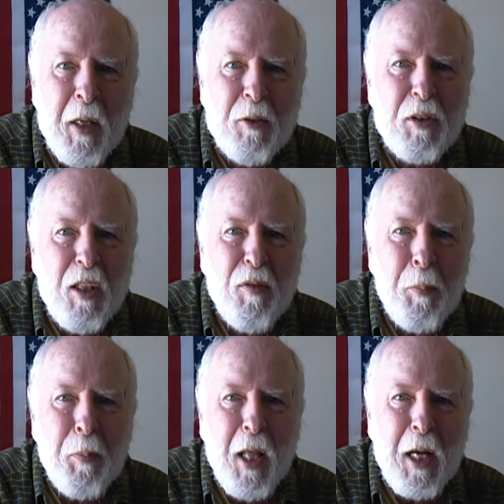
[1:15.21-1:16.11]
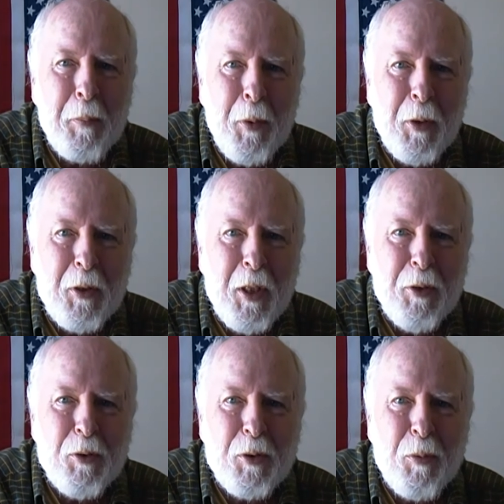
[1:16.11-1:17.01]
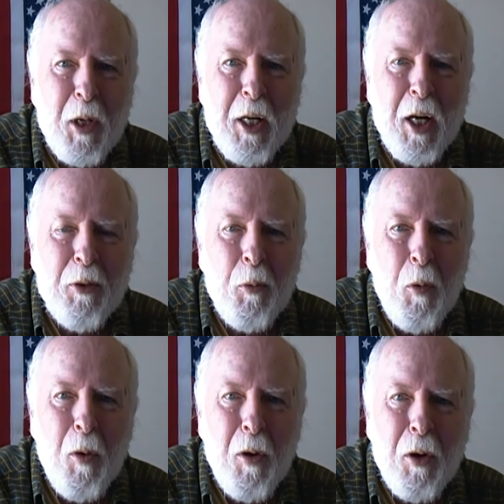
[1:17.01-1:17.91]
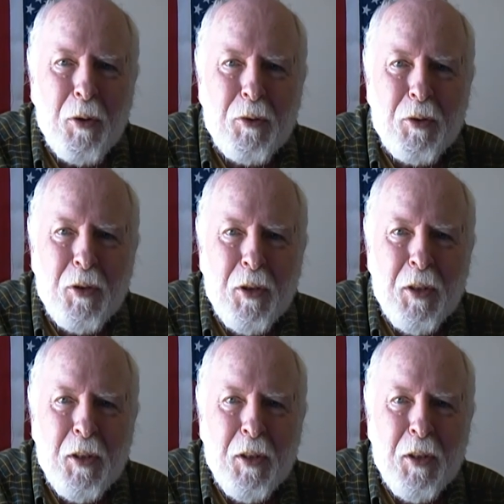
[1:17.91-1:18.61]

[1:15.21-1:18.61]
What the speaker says: Instead of a blackboard, they used to write on the walls.